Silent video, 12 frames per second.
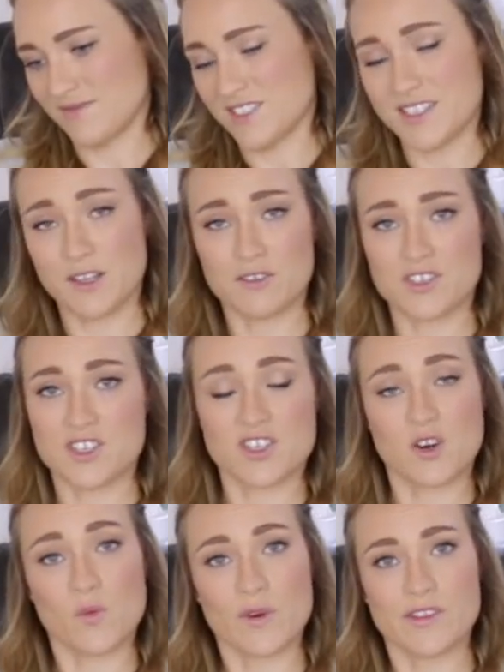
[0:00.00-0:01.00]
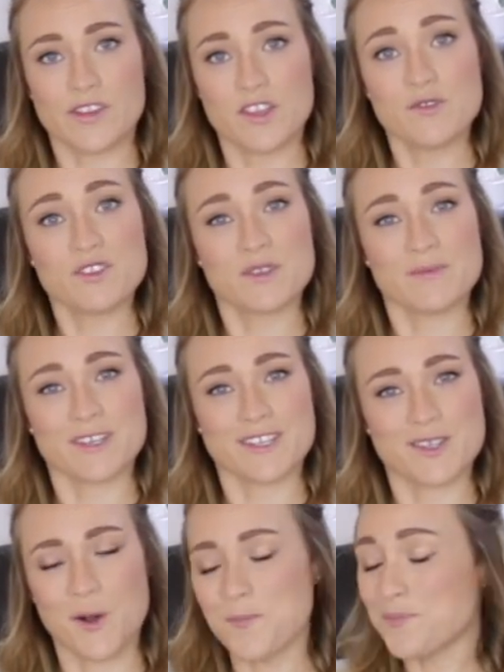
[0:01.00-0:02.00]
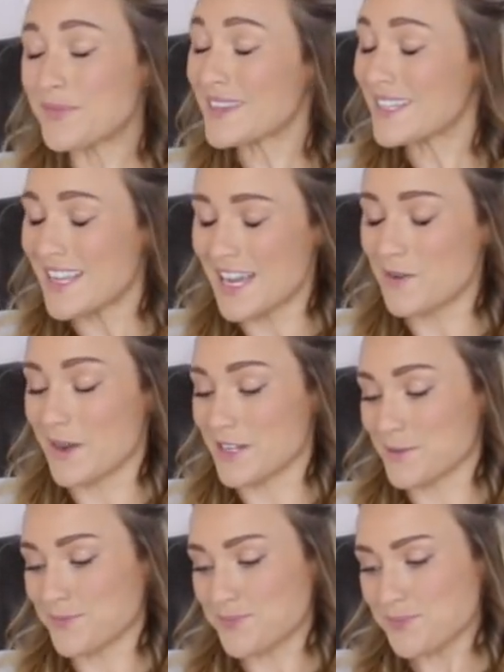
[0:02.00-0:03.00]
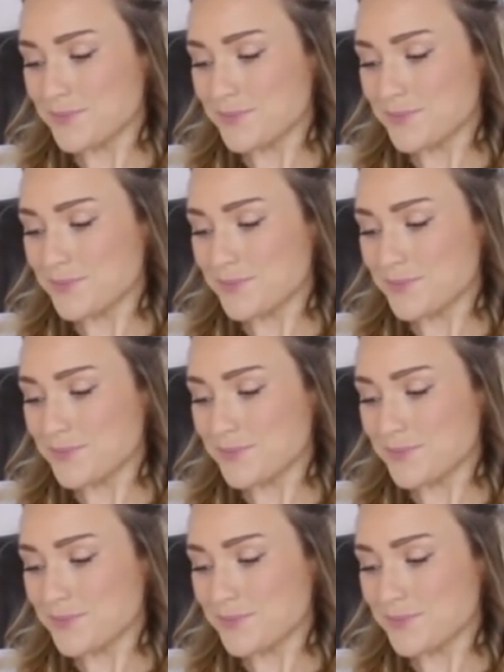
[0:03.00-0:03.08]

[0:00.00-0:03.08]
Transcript: the sales just aren't where they used to be. So anyways,